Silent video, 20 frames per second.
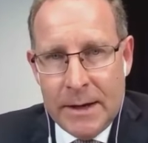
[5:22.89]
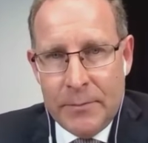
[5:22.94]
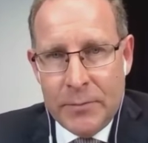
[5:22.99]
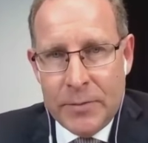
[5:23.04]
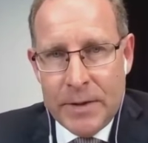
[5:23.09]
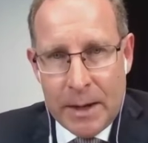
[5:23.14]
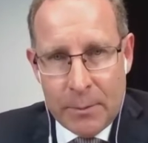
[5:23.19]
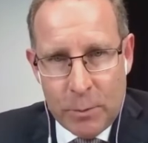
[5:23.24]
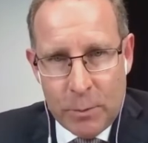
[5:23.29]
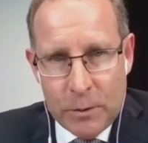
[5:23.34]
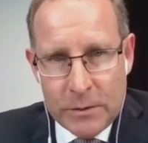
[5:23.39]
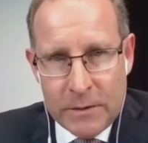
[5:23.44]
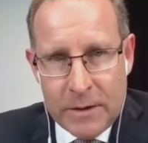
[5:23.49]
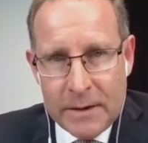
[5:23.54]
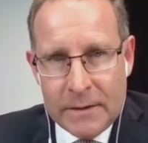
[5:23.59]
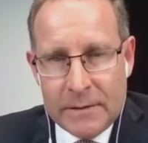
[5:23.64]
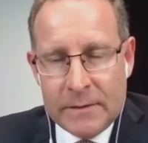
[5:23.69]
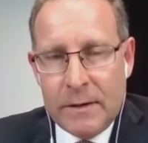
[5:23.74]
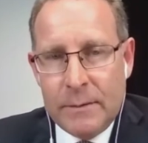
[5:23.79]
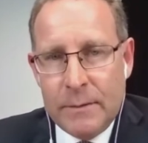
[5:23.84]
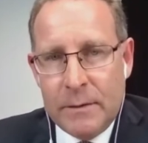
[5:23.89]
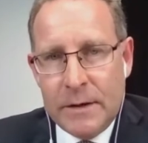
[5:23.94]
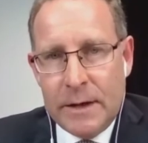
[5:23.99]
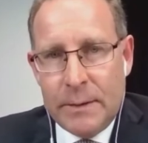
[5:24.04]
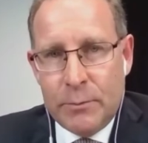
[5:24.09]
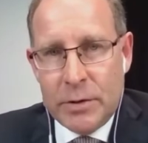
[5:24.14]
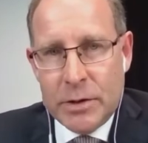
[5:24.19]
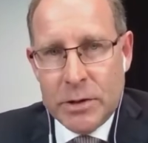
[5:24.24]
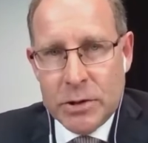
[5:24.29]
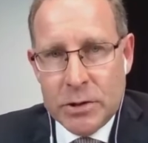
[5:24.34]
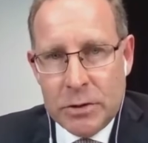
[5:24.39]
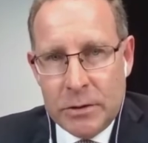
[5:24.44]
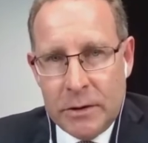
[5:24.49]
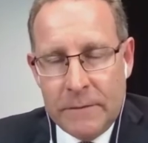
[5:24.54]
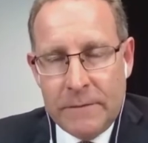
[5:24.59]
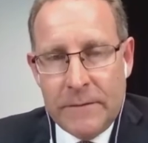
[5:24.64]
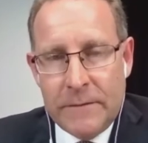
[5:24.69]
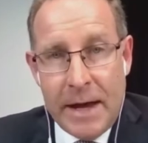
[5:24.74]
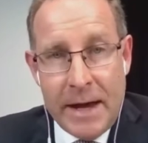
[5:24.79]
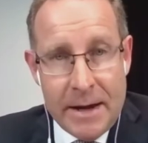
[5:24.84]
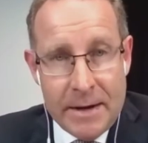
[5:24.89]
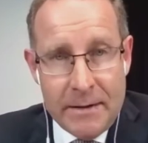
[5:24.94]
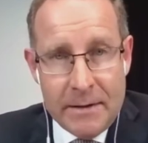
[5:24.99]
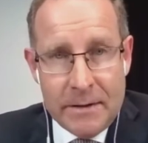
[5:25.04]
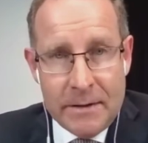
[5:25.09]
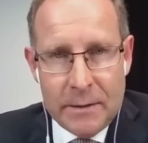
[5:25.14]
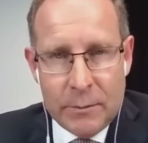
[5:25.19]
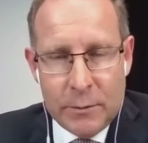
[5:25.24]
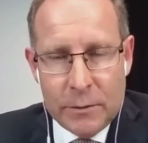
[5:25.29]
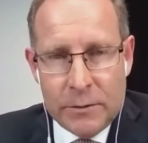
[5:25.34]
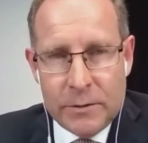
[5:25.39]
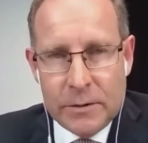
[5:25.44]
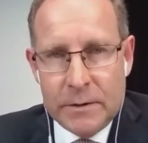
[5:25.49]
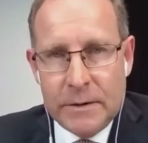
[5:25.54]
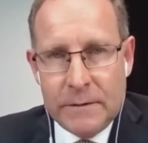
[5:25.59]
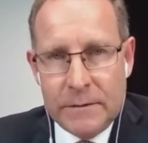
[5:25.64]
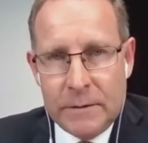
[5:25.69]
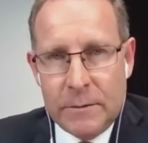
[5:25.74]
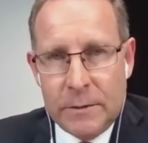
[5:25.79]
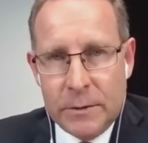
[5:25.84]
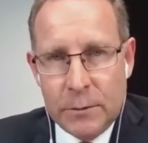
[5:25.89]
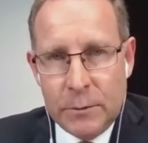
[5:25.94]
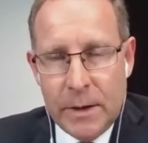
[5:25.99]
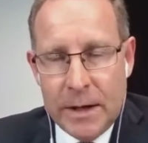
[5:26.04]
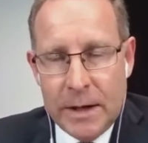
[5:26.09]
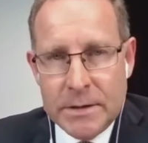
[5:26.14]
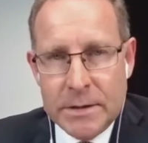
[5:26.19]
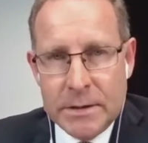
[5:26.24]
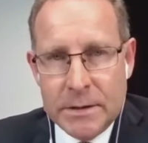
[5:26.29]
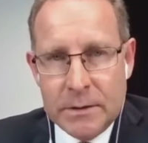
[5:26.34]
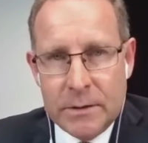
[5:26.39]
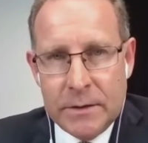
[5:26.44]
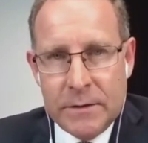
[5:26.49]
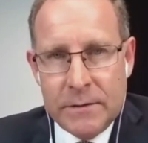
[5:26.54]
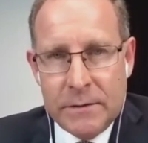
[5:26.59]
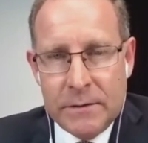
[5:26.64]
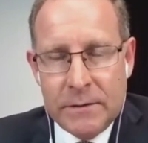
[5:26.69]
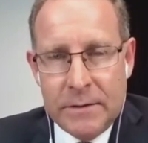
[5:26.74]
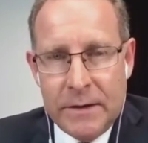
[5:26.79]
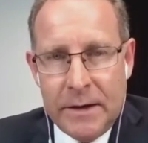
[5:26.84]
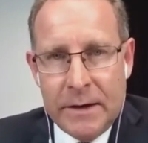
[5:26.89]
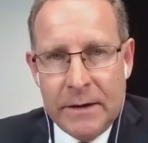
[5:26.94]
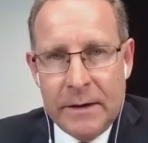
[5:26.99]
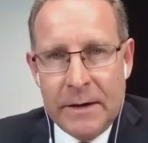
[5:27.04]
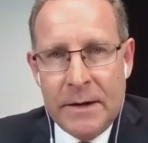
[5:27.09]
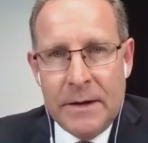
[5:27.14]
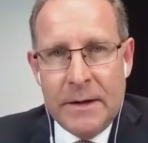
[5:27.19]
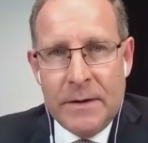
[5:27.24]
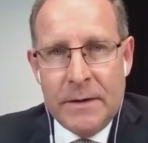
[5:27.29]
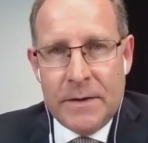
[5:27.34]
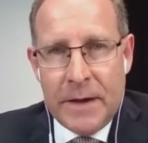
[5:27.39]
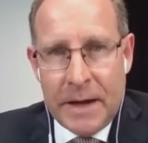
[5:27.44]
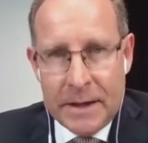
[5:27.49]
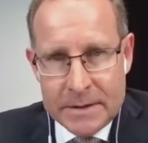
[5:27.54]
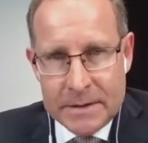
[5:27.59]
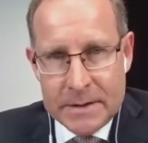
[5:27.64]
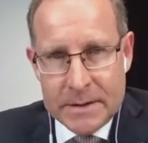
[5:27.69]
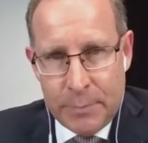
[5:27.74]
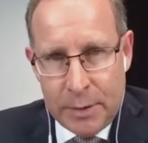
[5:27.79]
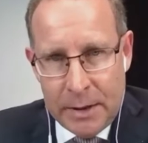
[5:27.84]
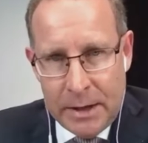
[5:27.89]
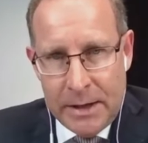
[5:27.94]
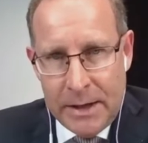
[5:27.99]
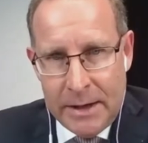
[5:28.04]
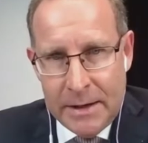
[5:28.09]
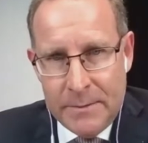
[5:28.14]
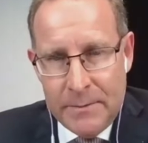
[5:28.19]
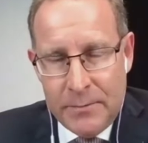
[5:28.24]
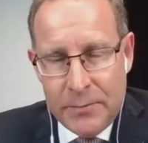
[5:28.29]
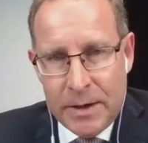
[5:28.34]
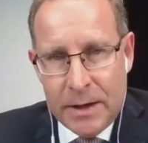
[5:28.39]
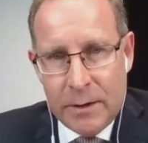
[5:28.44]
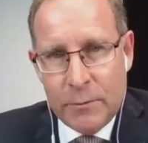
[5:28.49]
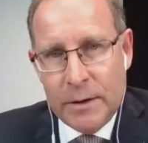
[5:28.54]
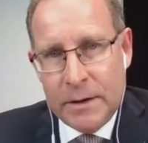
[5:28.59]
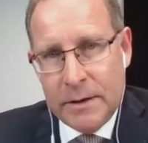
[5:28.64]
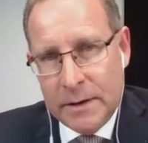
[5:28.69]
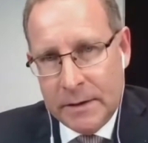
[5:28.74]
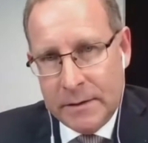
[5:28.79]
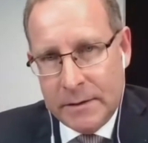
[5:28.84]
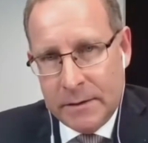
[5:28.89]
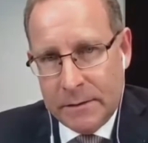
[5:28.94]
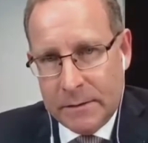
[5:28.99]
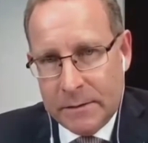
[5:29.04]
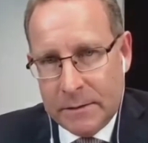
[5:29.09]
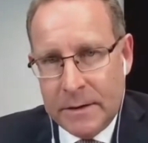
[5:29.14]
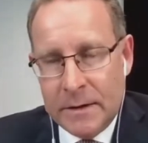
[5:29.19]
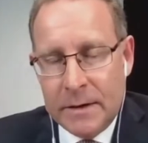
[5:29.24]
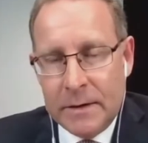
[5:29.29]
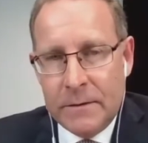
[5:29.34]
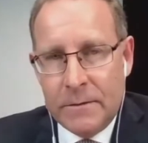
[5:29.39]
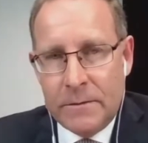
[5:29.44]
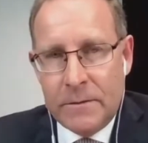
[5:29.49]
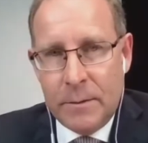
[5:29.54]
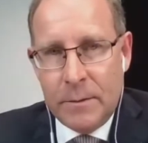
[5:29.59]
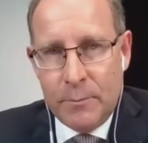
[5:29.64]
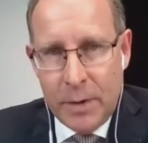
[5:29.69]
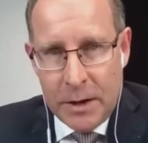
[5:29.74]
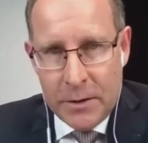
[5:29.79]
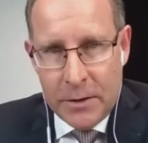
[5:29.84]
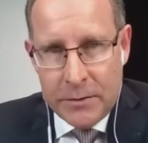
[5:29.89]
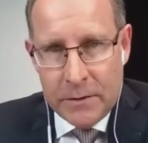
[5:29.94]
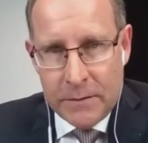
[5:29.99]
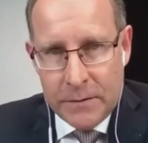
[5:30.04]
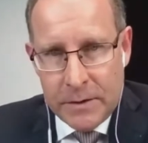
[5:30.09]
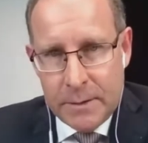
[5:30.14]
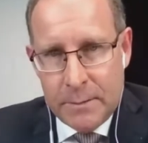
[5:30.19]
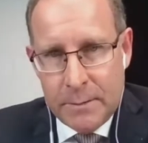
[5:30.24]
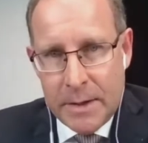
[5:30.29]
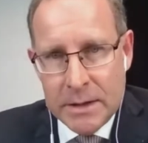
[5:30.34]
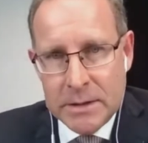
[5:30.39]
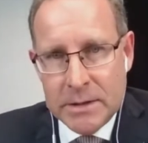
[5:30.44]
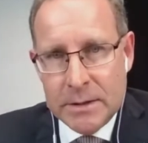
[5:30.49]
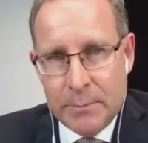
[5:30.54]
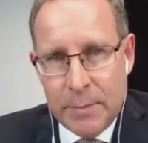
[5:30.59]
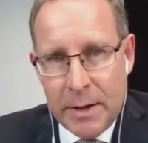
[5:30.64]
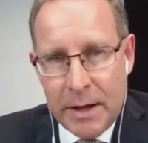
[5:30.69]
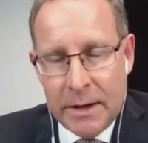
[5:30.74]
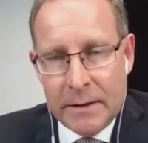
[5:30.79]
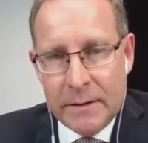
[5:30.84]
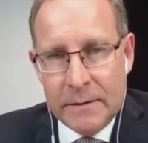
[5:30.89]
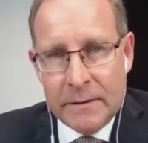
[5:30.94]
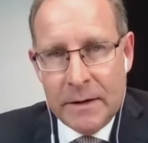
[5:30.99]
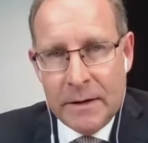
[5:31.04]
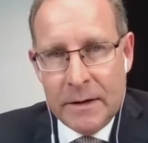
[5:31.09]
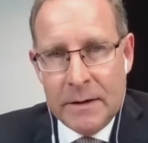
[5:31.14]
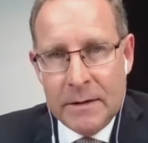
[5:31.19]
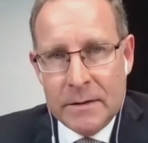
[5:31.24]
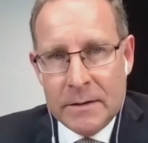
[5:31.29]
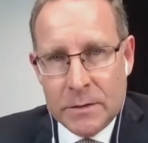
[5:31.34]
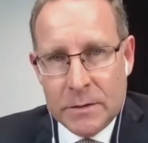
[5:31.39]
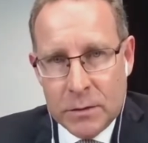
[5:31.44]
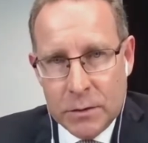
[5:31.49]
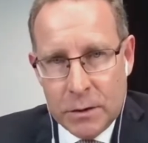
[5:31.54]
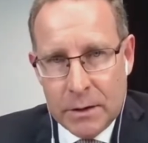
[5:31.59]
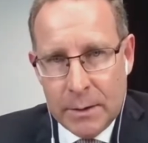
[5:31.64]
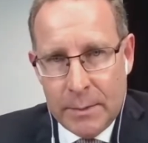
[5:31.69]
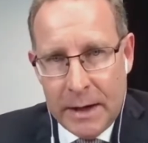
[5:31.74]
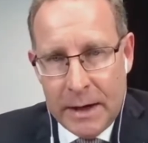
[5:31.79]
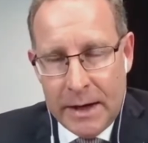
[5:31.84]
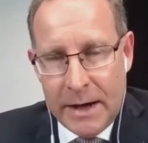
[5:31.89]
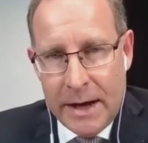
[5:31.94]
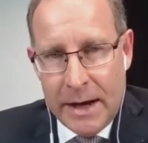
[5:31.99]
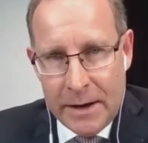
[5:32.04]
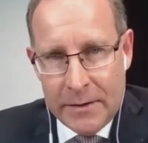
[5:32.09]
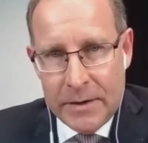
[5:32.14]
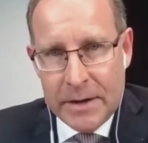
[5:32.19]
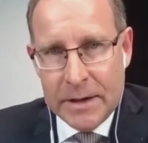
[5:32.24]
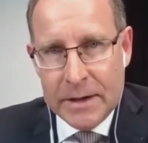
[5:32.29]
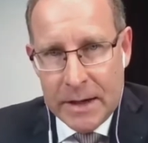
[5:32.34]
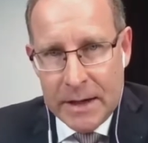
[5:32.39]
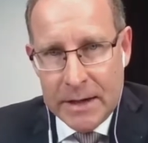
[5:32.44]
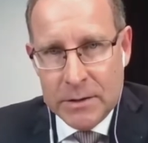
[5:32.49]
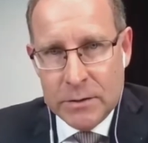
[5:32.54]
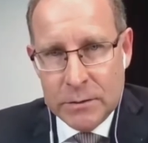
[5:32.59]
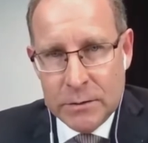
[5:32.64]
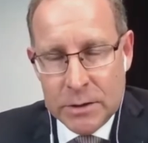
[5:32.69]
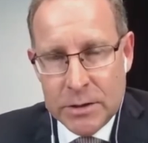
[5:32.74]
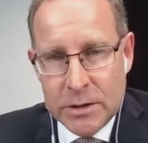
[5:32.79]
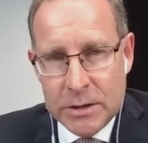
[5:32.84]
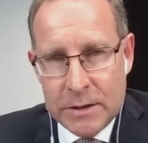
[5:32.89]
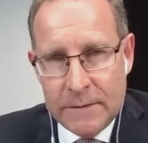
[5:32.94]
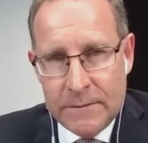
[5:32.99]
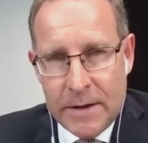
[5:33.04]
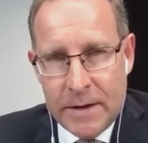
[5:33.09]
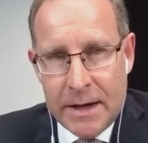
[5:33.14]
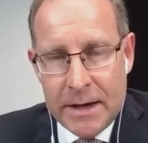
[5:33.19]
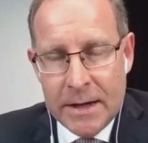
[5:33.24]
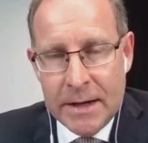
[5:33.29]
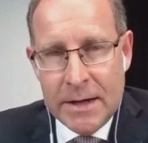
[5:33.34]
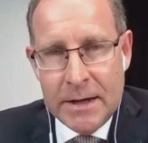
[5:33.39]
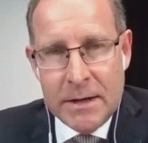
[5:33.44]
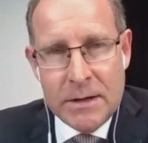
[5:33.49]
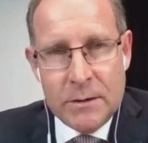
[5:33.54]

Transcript: That will take some of that pressure off, and it will deliver real wage increases. Now, that's the plan that we need to see from both of the major parties to talk about how they're going to achieve that.